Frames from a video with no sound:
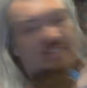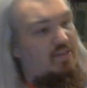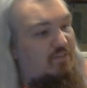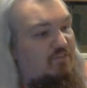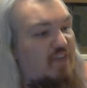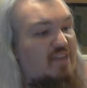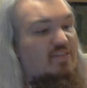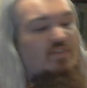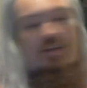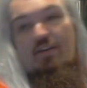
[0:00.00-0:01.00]
and the fact
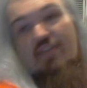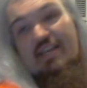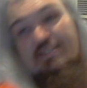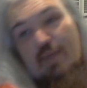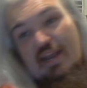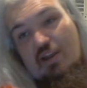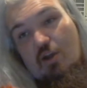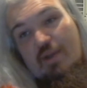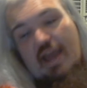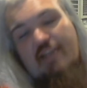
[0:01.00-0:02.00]
that there are this many
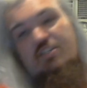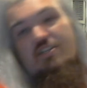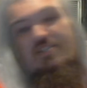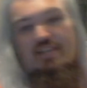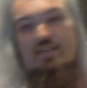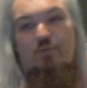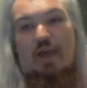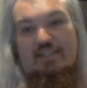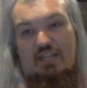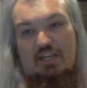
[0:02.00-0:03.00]
nominations sees
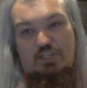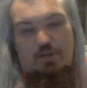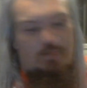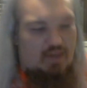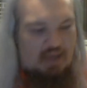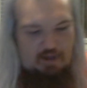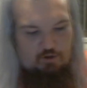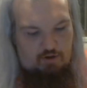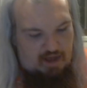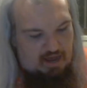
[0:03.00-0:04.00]
why it's a legitimate
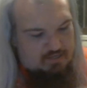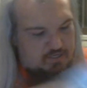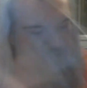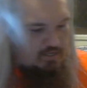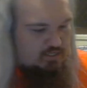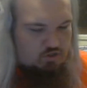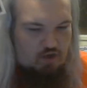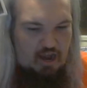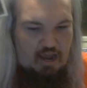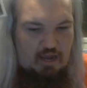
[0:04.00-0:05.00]
category. Doctor
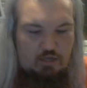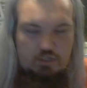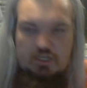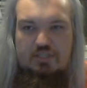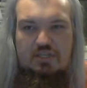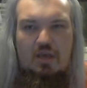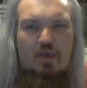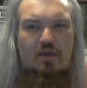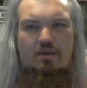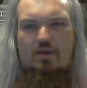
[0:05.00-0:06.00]
Strange, it's
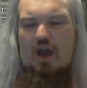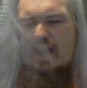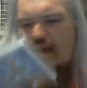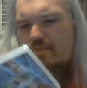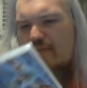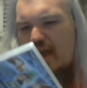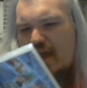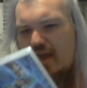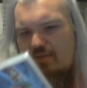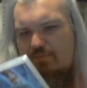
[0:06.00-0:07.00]
Iron
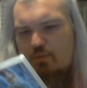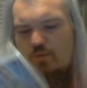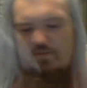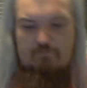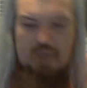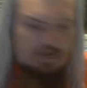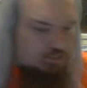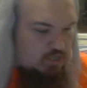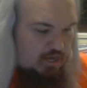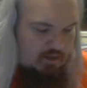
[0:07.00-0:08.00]
Man, but with
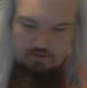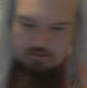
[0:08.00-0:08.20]
magic.